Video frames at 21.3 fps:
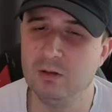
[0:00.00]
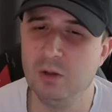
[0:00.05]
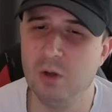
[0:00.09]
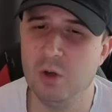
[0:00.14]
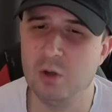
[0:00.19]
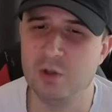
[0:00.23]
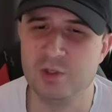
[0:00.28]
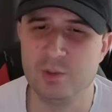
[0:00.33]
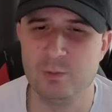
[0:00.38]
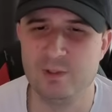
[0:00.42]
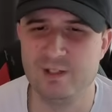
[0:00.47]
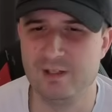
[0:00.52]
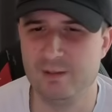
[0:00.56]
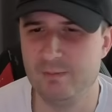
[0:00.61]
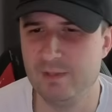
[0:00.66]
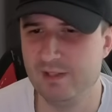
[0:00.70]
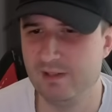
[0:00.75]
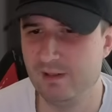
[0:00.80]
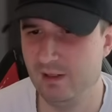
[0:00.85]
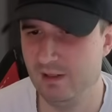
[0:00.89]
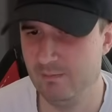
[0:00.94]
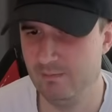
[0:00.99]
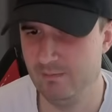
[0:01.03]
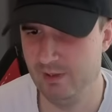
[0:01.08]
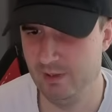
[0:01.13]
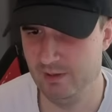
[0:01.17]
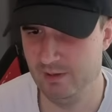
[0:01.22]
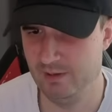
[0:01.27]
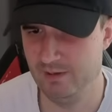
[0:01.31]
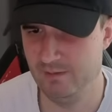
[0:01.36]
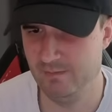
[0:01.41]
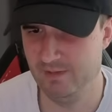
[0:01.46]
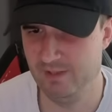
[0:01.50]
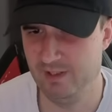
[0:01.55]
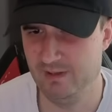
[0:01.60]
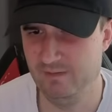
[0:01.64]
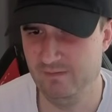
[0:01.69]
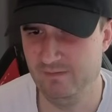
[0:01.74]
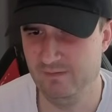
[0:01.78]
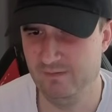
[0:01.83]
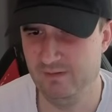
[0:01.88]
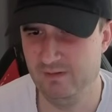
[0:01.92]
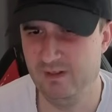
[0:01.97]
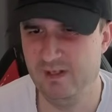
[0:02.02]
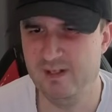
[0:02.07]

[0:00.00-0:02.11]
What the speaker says: should we say Mr. Umbreon himself? Is